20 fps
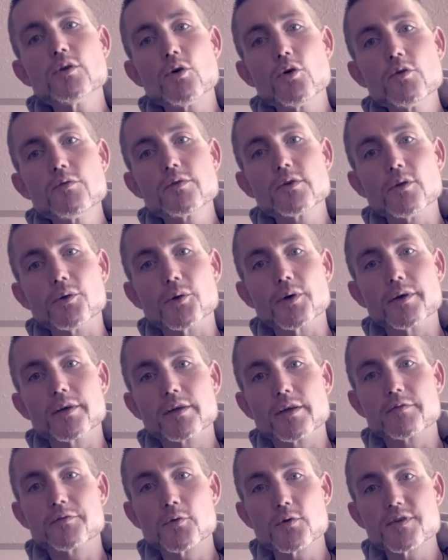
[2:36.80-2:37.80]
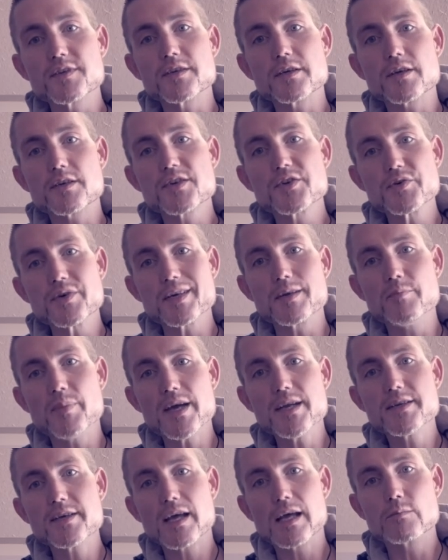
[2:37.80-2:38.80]
overlord enforcing a strict
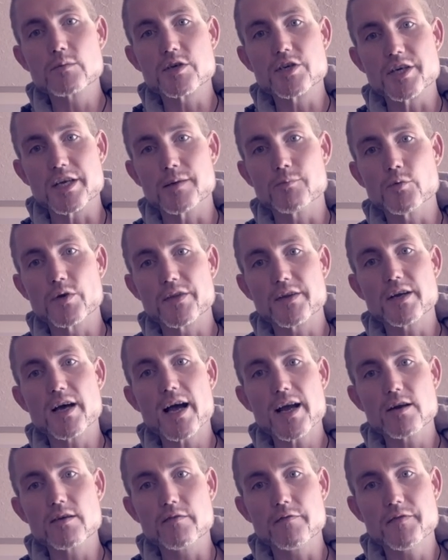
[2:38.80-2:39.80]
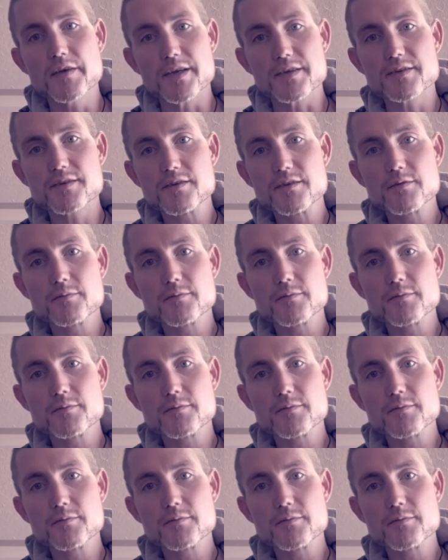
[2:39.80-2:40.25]
bedtime regime with an iron fist.